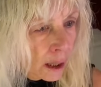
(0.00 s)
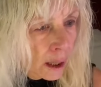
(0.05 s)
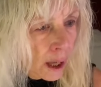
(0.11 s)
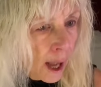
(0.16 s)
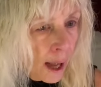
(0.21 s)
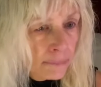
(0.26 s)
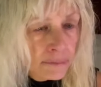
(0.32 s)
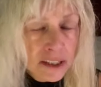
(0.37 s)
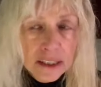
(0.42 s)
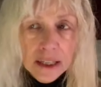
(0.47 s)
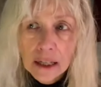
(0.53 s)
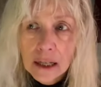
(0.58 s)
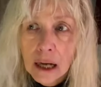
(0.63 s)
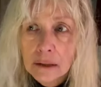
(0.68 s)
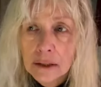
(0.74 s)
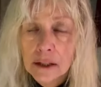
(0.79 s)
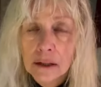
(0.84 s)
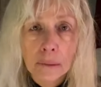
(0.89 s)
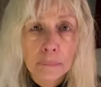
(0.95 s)
I'm stuck
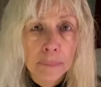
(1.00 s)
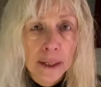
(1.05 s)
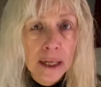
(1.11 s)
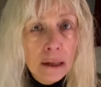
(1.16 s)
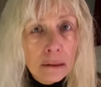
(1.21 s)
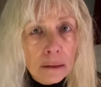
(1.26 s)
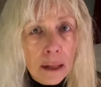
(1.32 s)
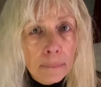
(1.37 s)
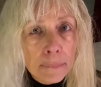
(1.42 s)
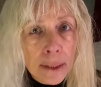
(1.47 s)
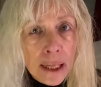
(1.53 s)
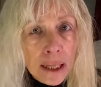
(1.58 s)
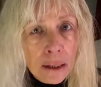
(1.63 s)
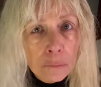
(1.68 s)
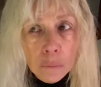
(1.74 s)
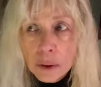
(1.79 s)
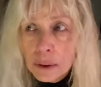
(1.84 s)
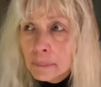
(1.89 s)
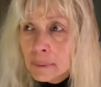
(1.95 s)
out here in BLM land.
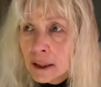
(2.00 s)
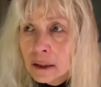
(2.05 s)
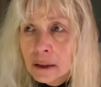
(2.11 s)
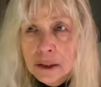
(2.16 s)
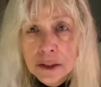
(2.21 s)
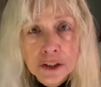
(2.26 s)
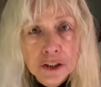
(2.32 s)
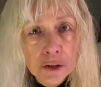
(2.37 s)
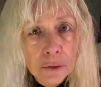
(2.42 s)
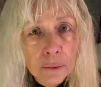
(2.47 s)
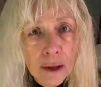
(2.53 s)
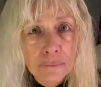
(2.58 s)
What am I going to do?